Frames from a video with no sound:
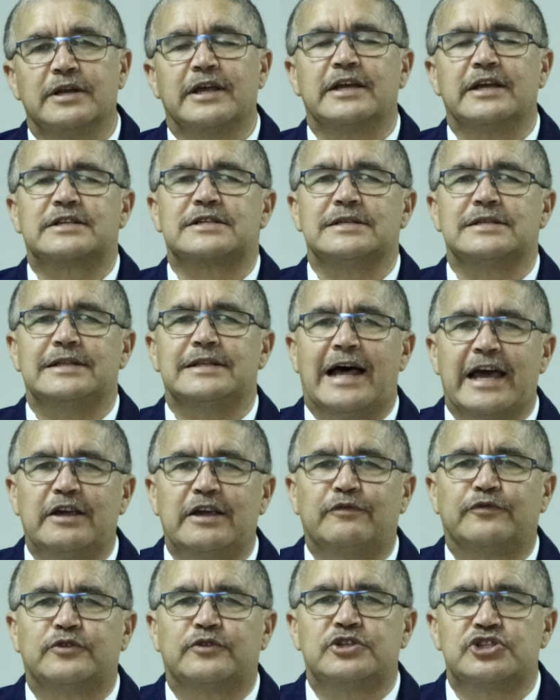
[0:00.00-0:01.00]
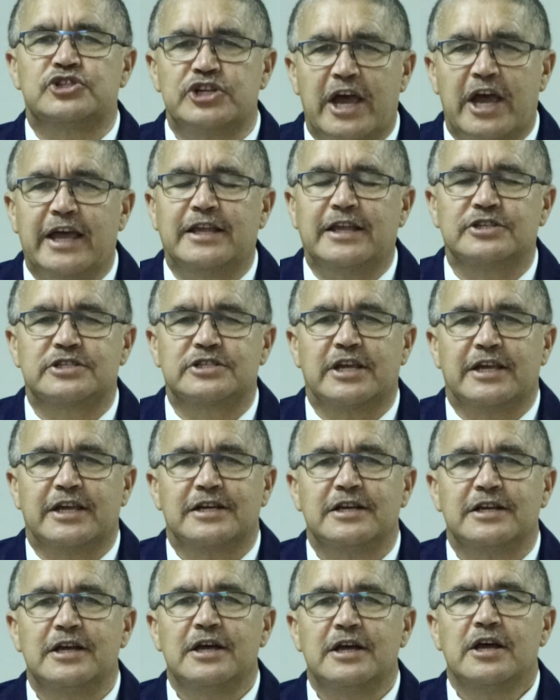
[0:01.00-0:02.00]
It's life-changing.
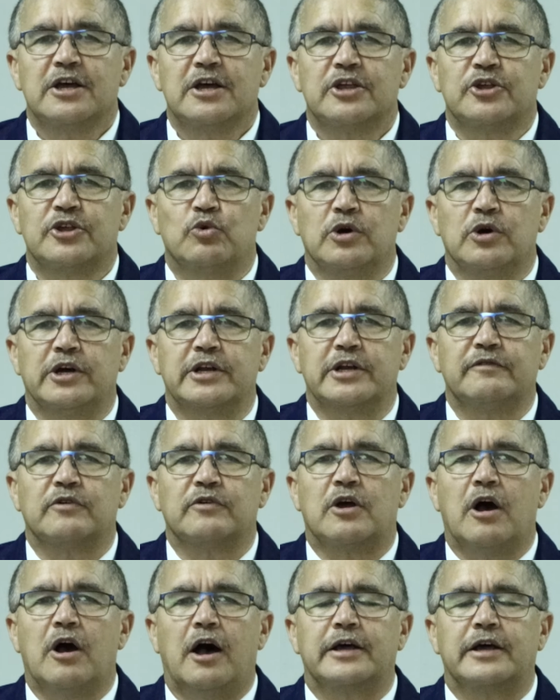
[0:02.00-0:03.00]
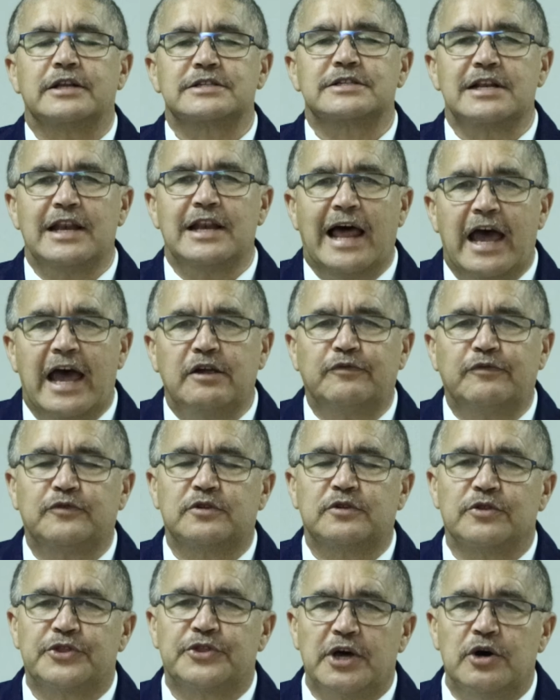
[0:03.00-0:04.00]
The Word of God is life
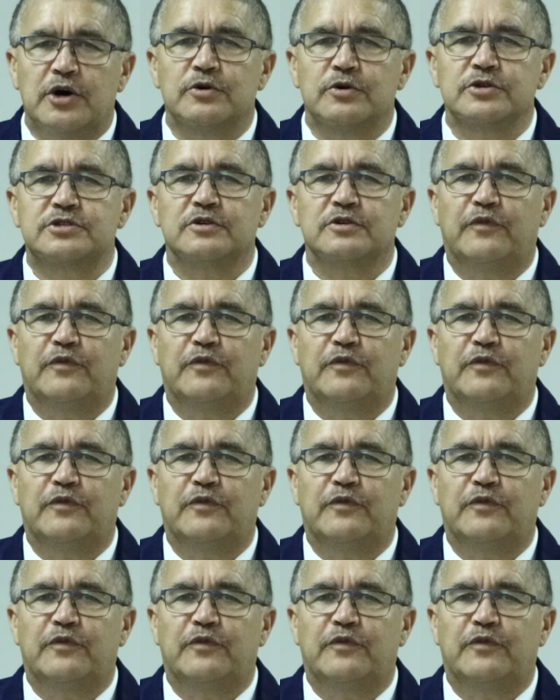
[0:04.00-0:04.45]
to those who